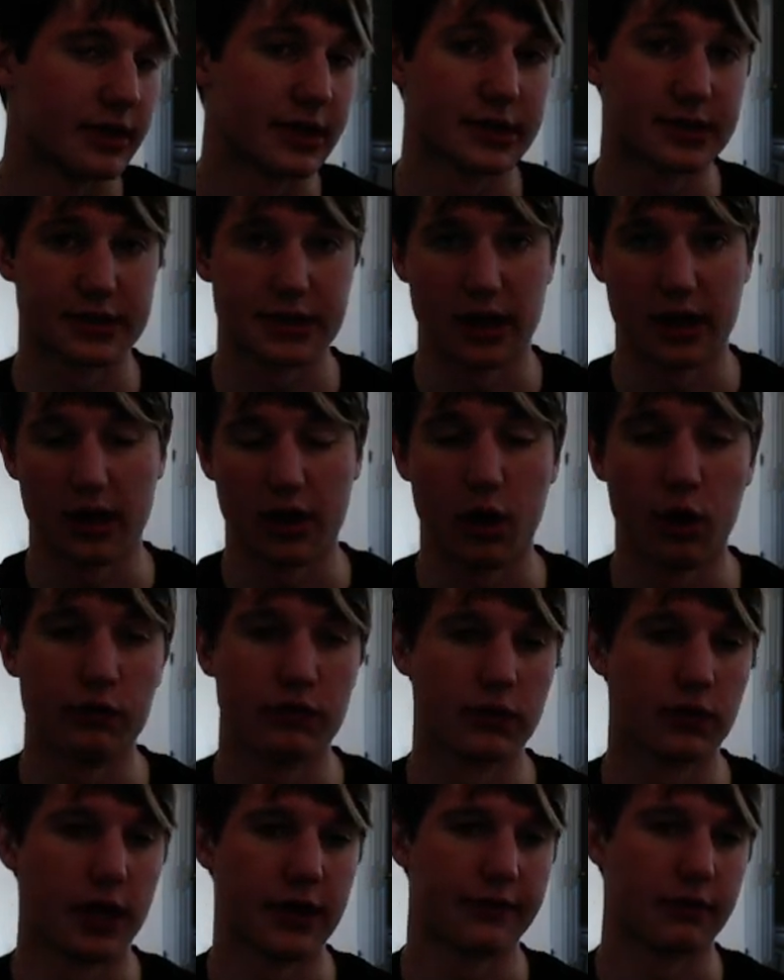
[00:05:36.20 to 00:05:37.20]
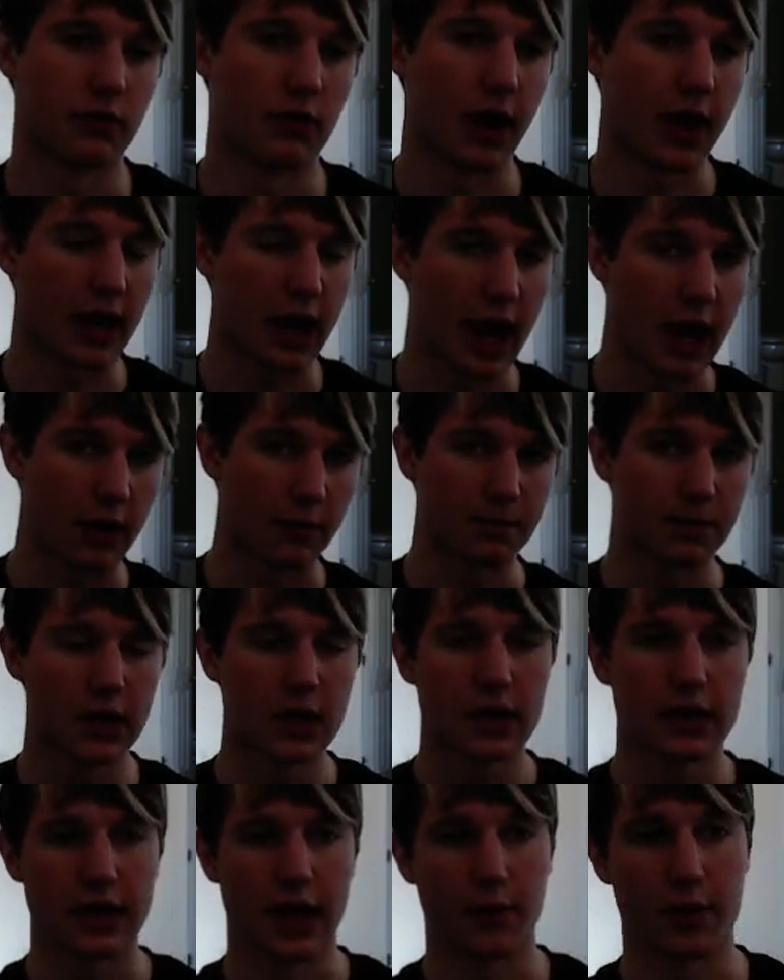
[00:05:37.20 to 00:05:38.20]
overlay for right now.
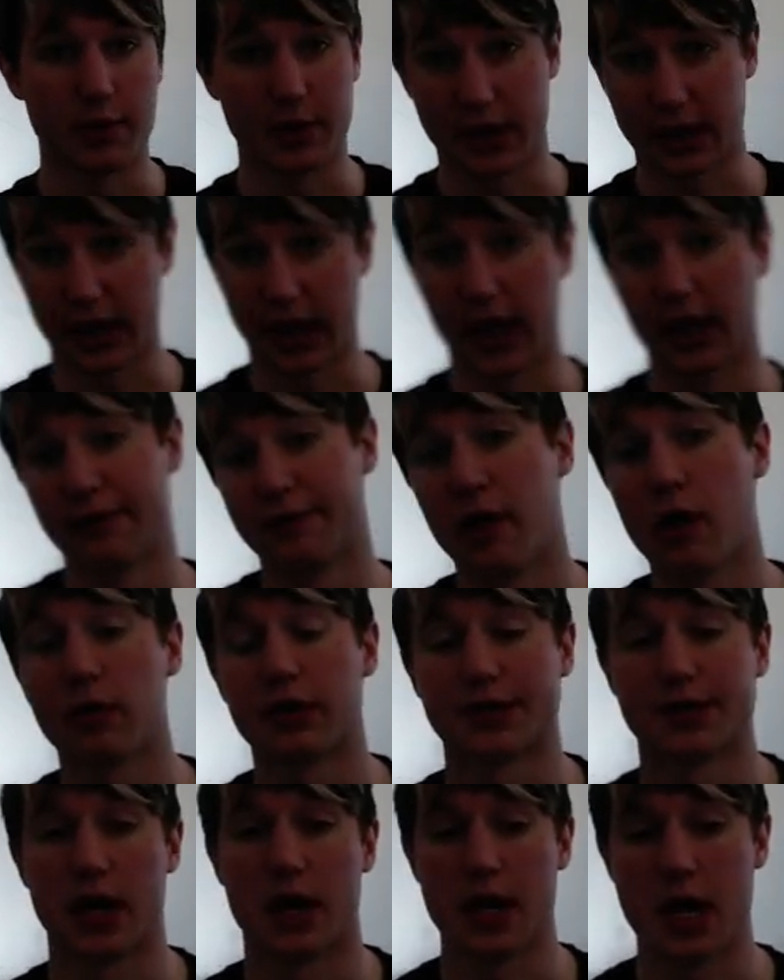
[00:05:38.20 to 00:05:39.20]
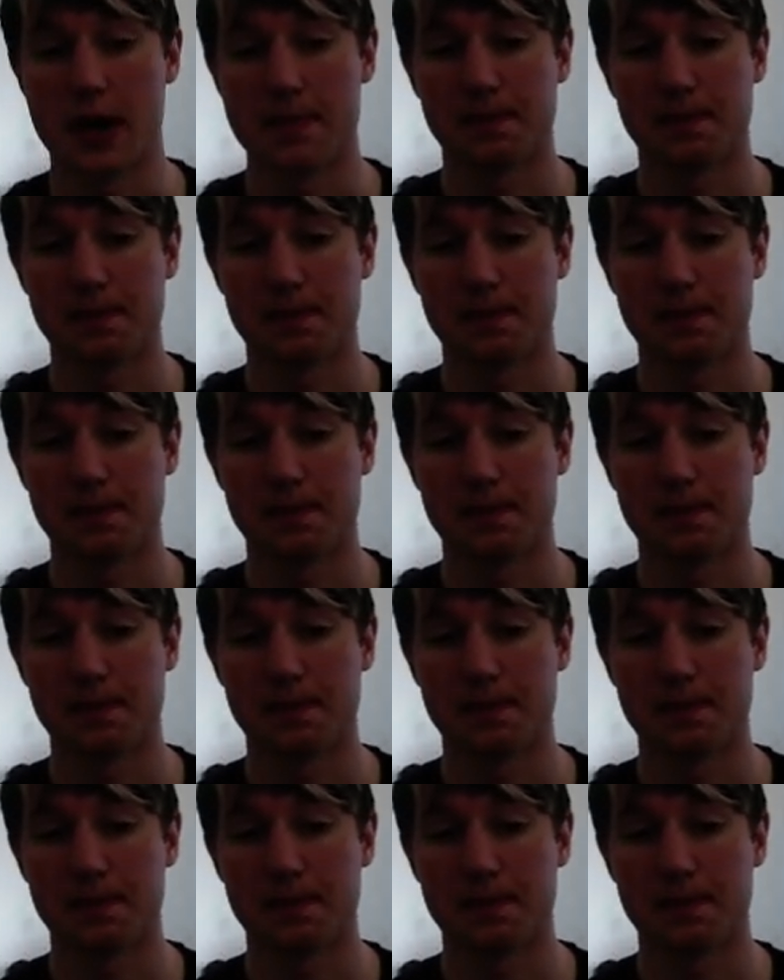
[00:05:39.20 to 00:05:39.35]
That way we can kind of focus on it.